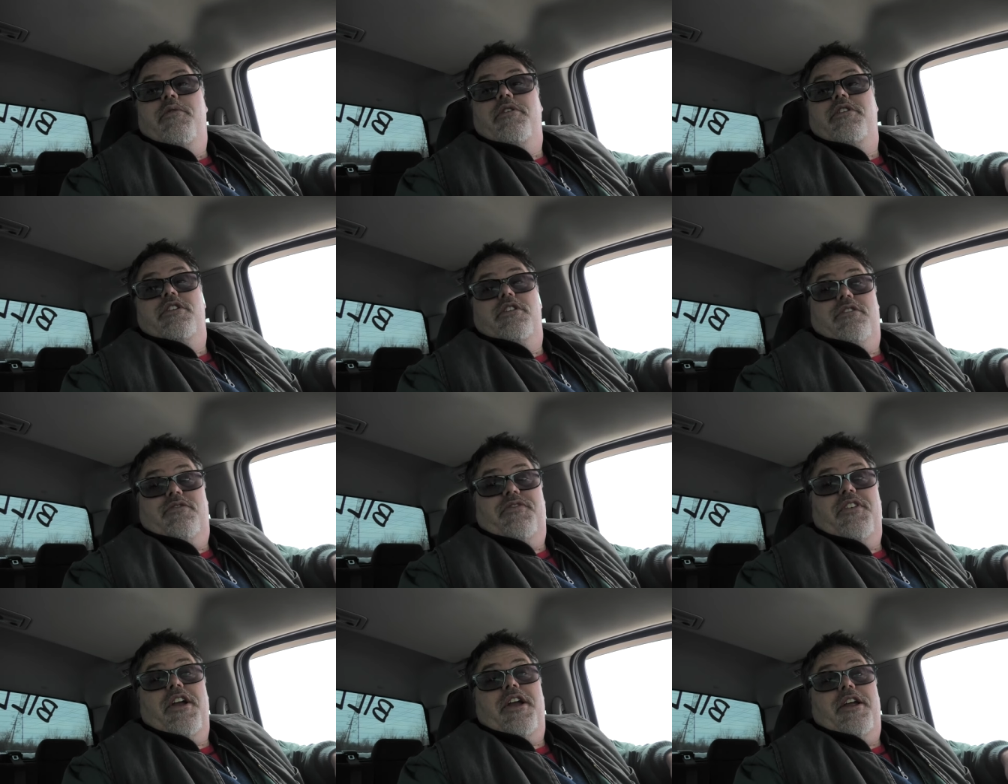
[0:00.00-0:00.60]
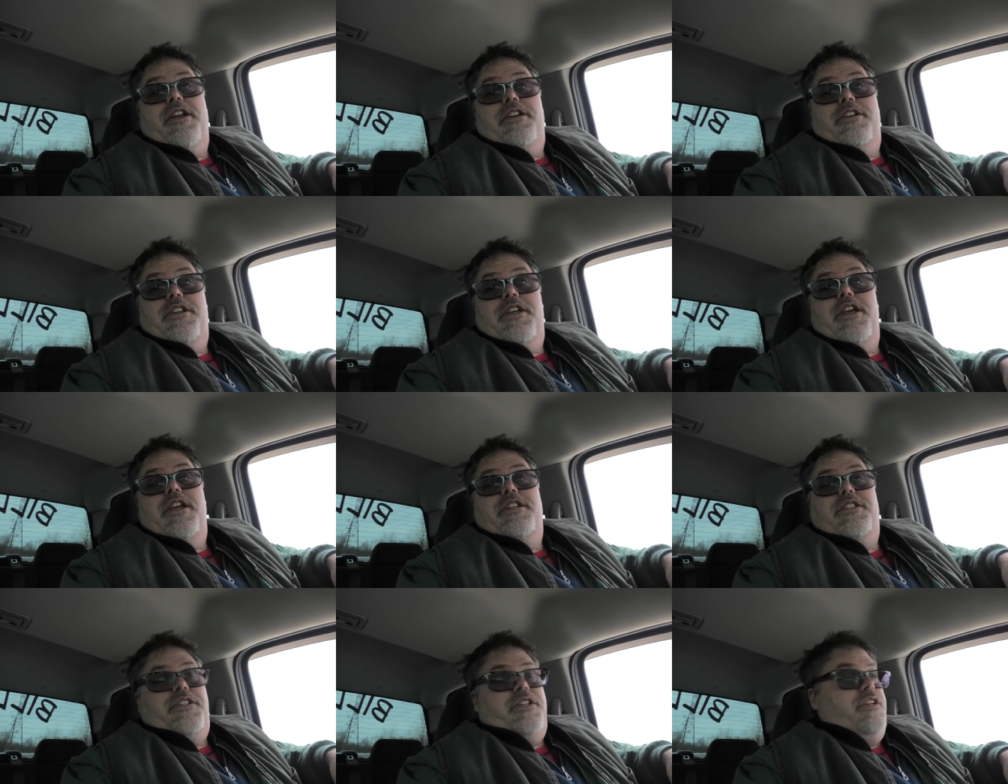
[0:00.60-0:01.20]
which is friggin'
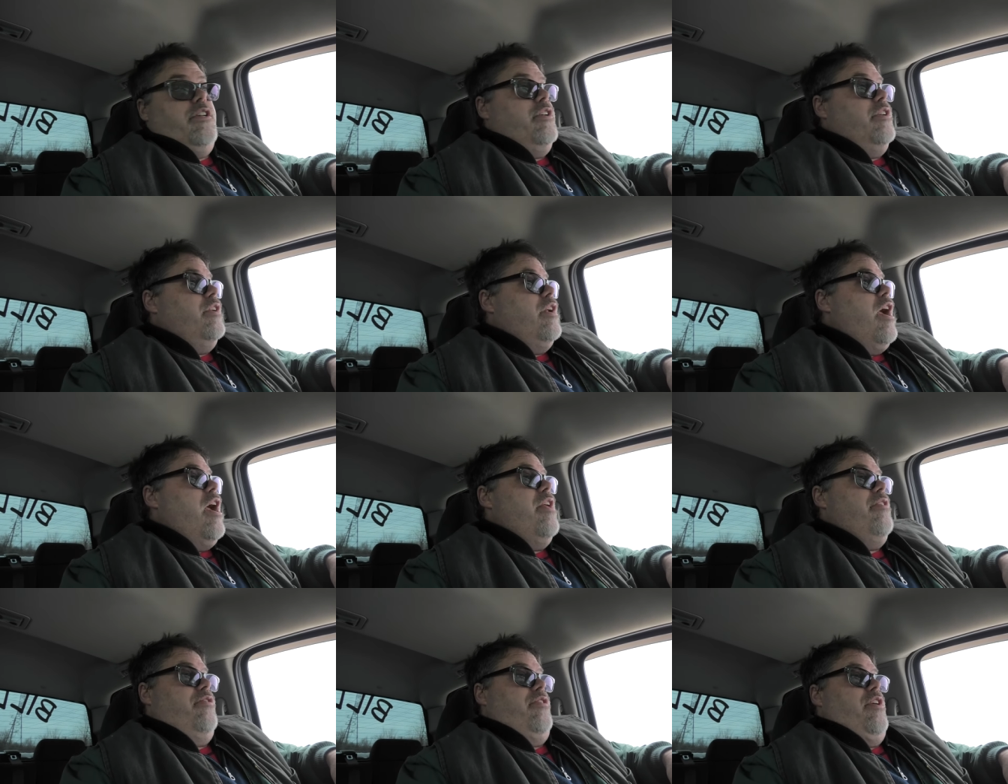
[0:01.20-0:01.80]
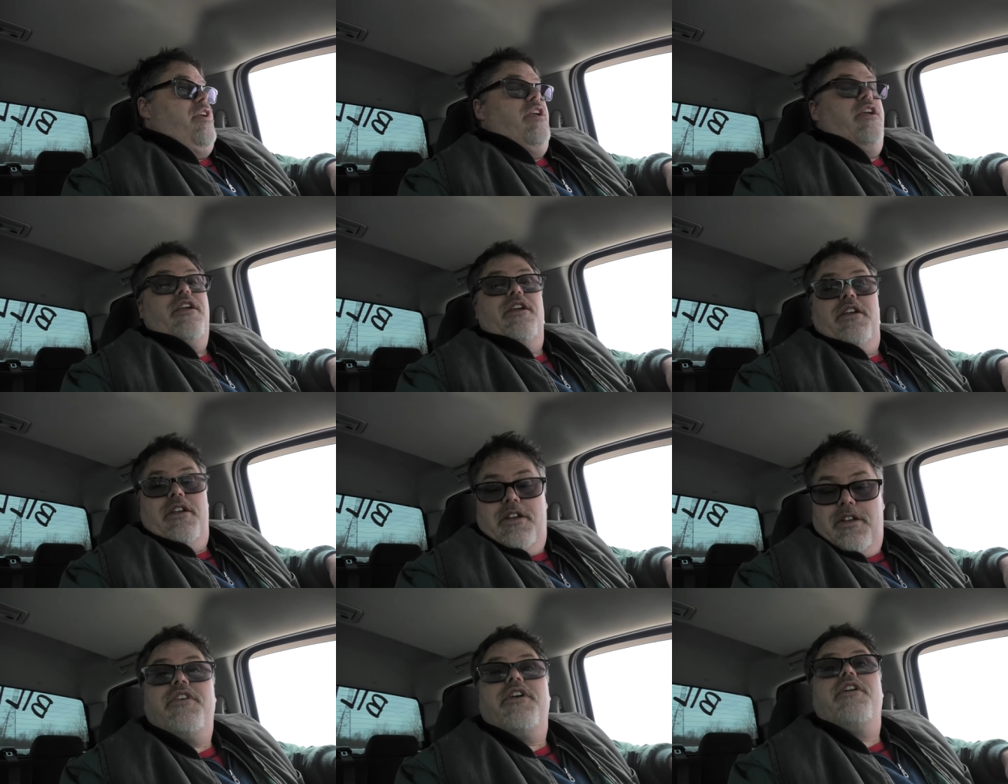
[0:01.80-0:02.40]
decent, I
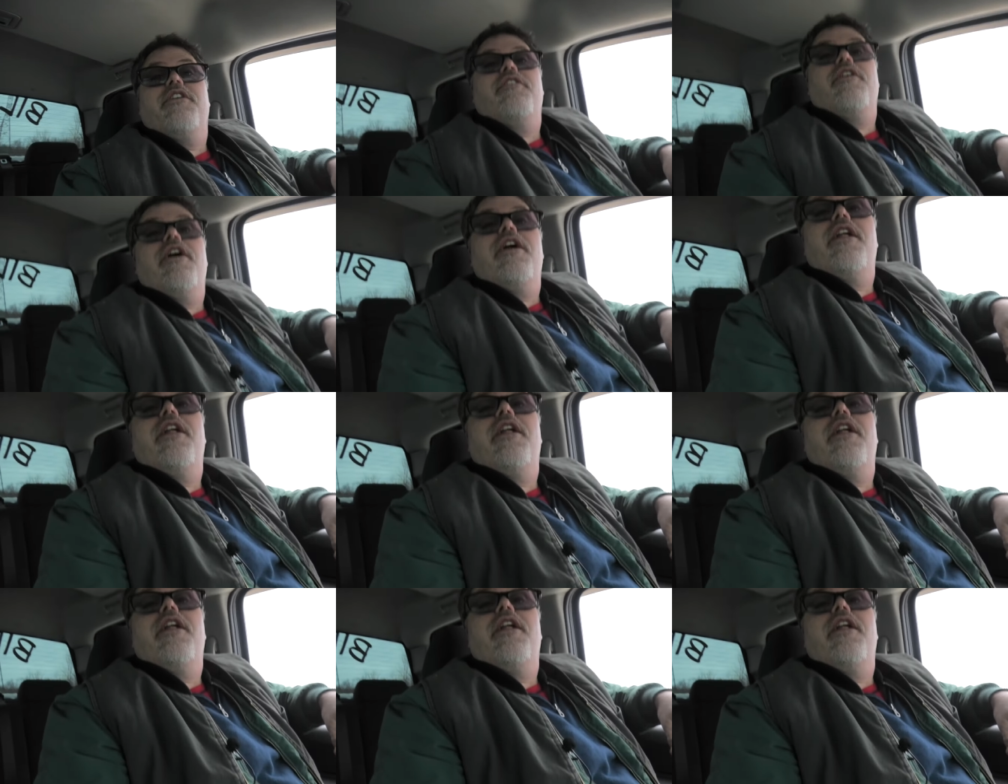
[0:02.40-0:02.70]
think. Friggin'